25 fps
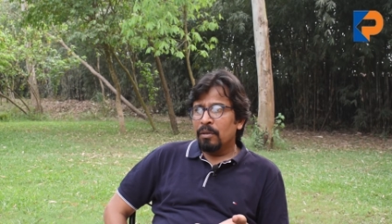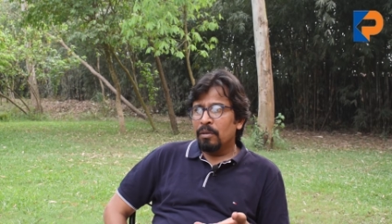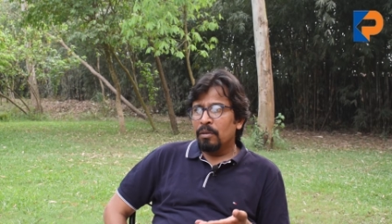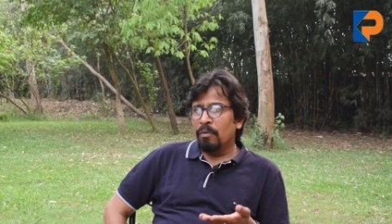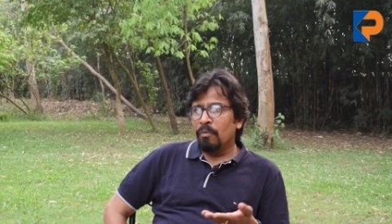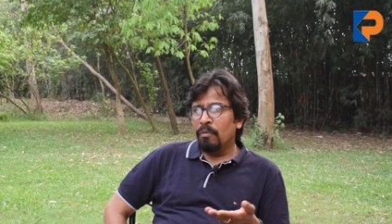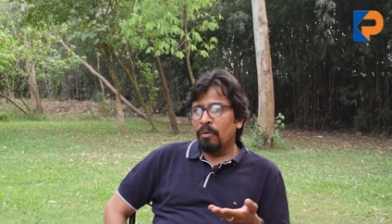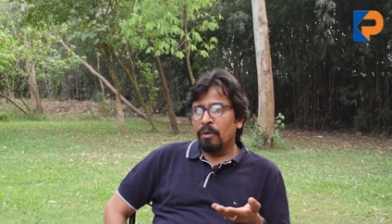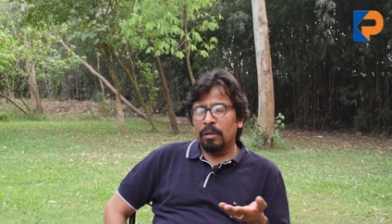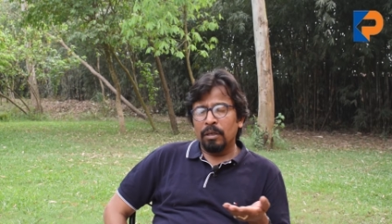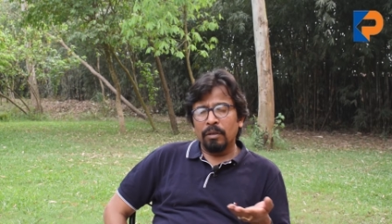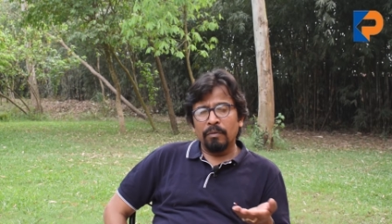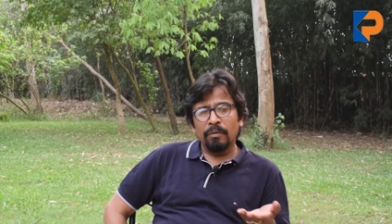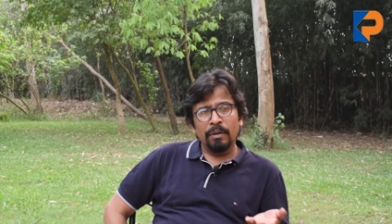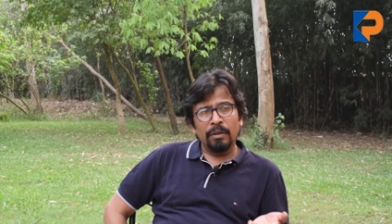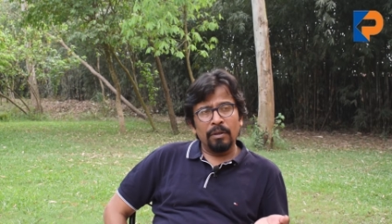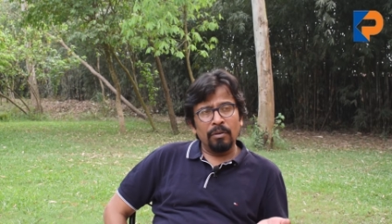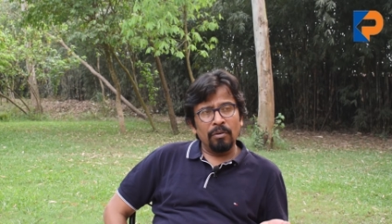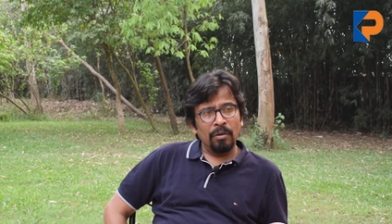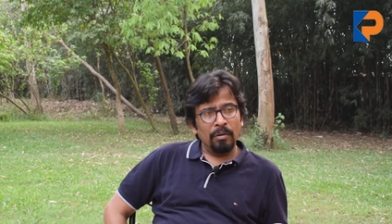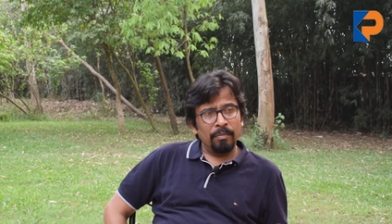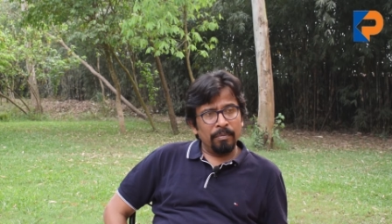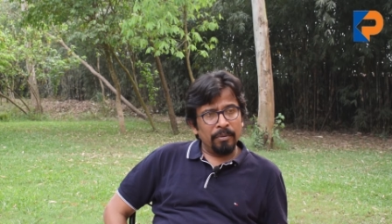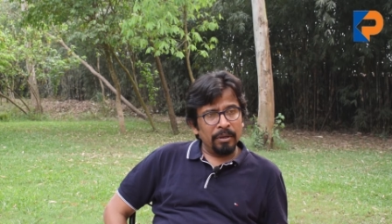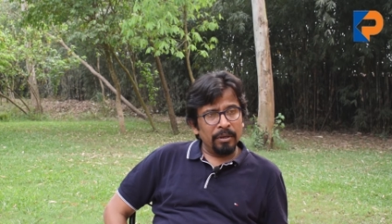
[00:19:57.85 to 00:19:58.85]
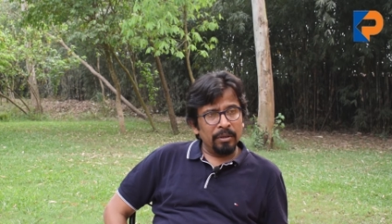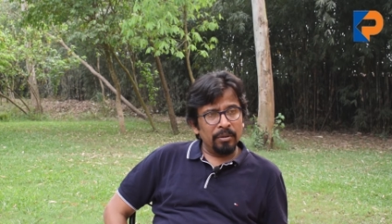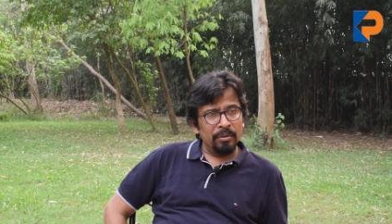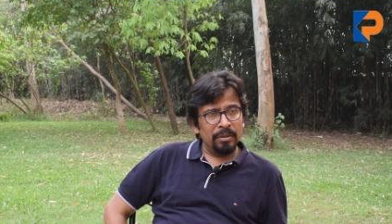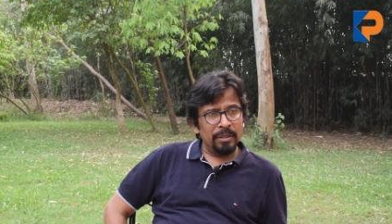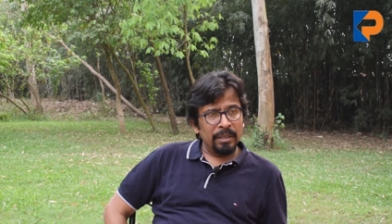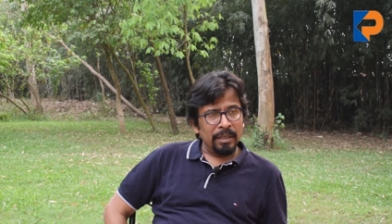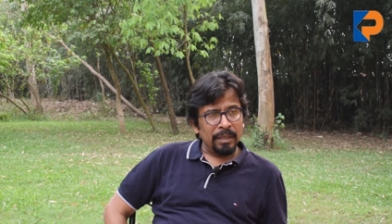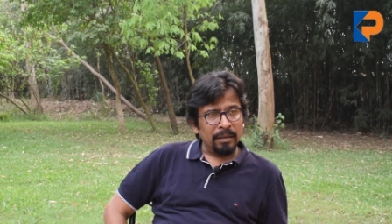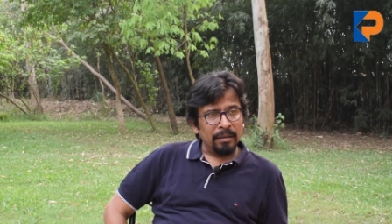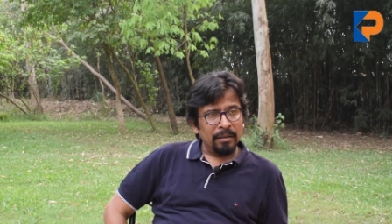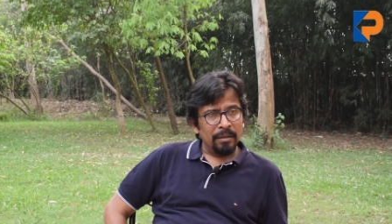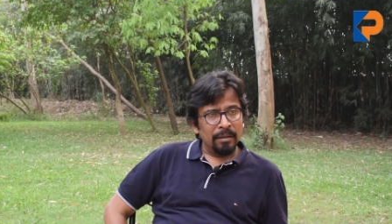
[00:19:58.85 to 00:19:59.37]
So whatever you are
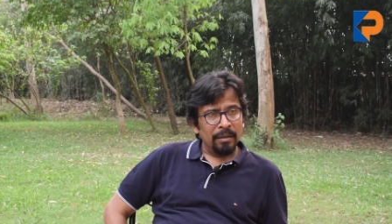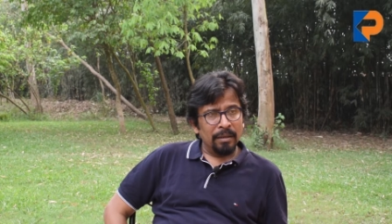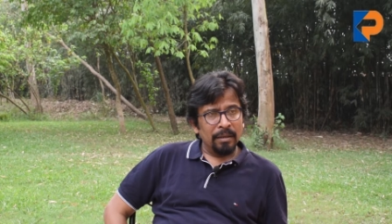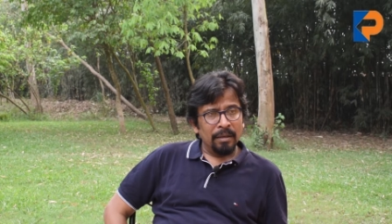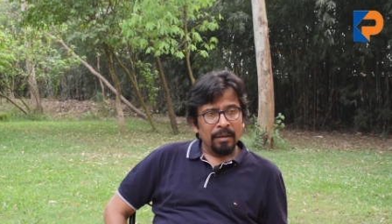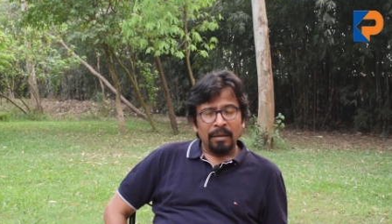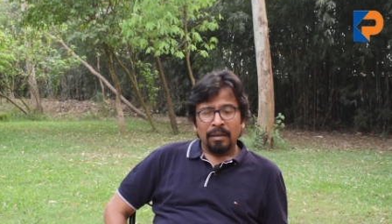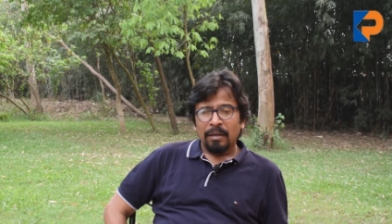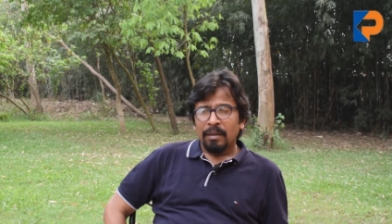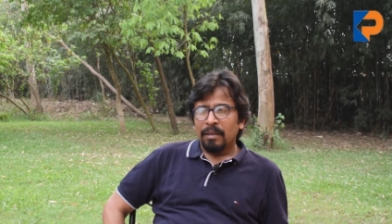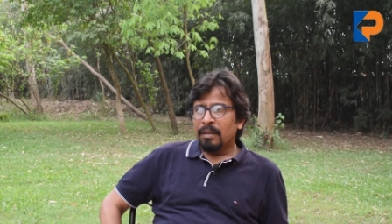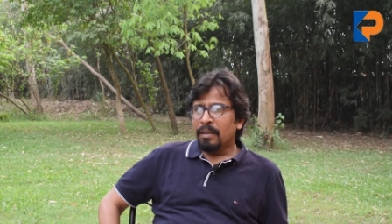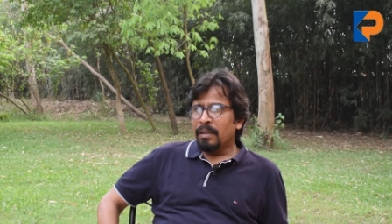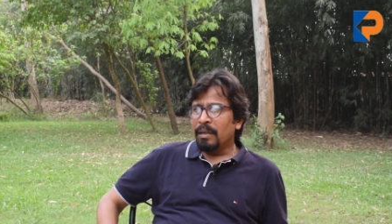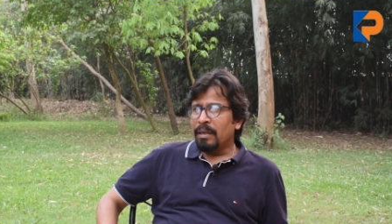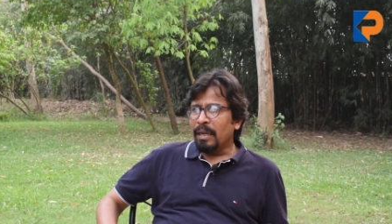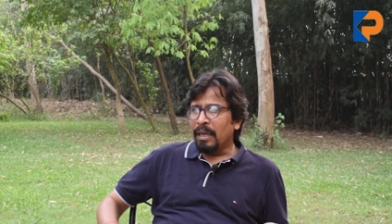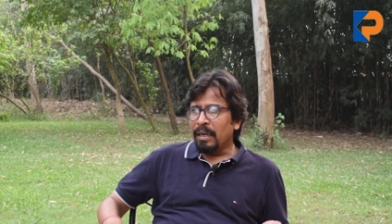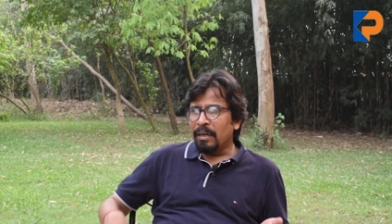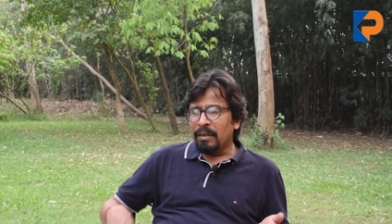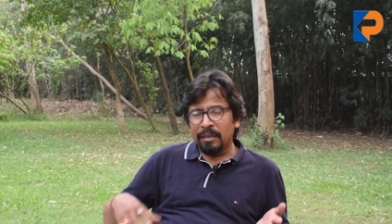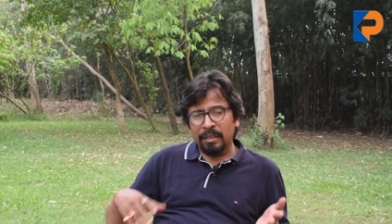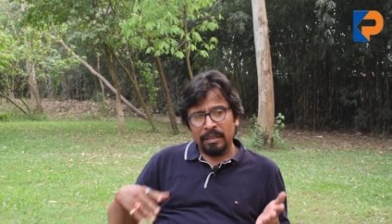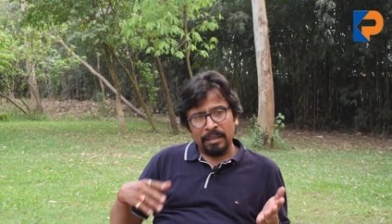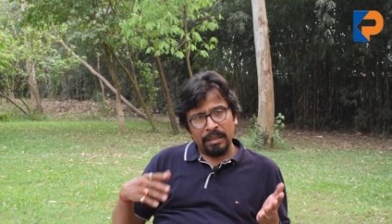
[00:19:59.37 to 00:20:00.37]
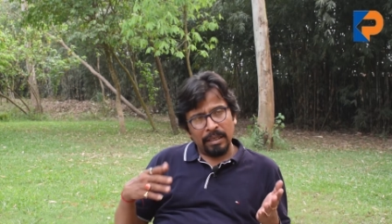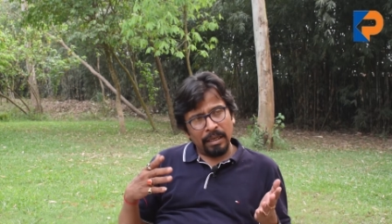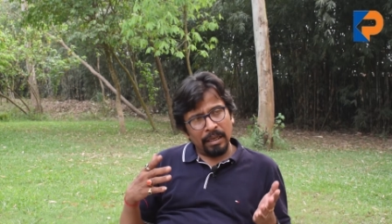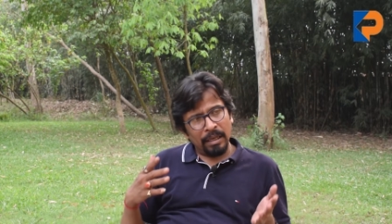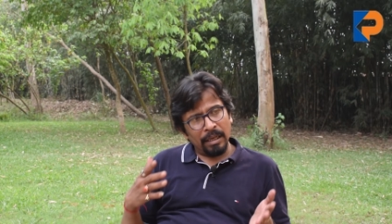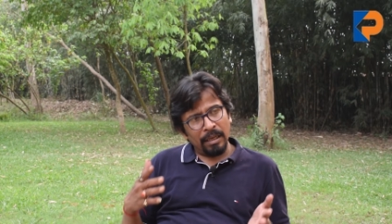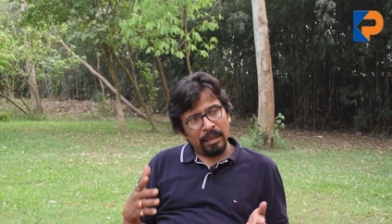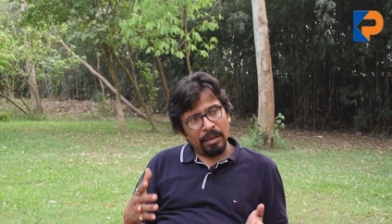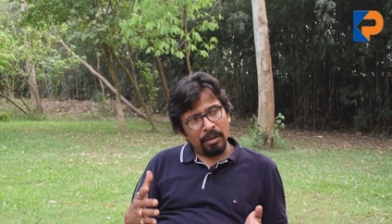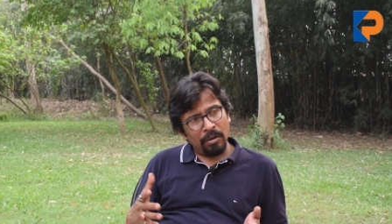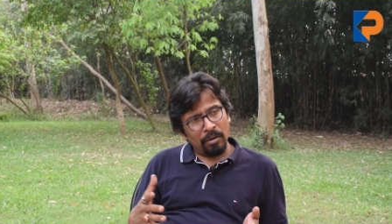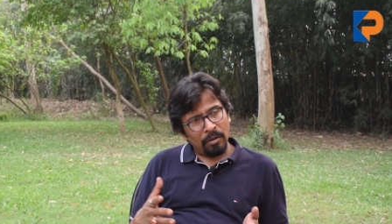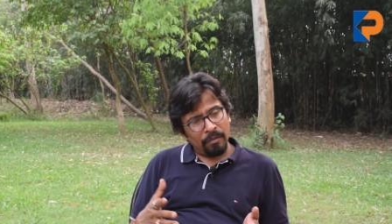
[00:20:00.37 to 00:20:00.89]
producing, the gallery is
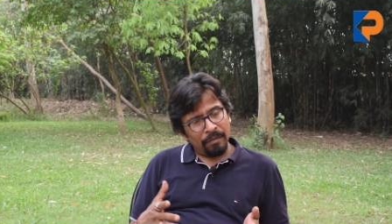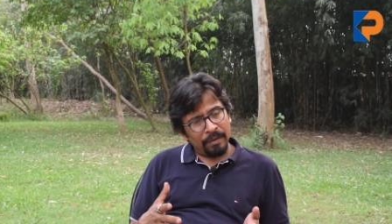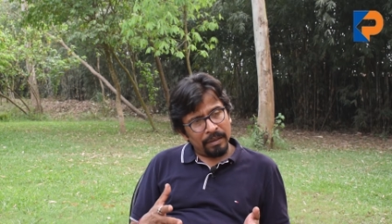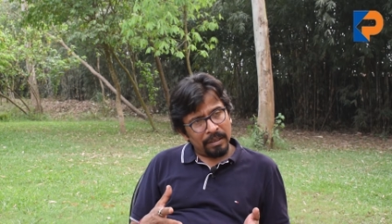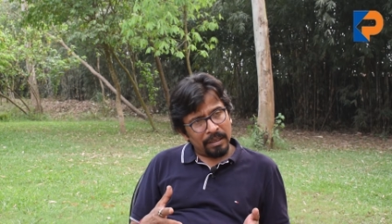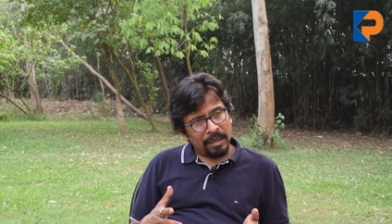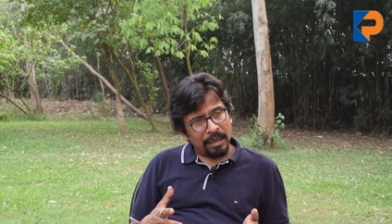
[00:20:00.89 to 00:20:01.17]
taking care of its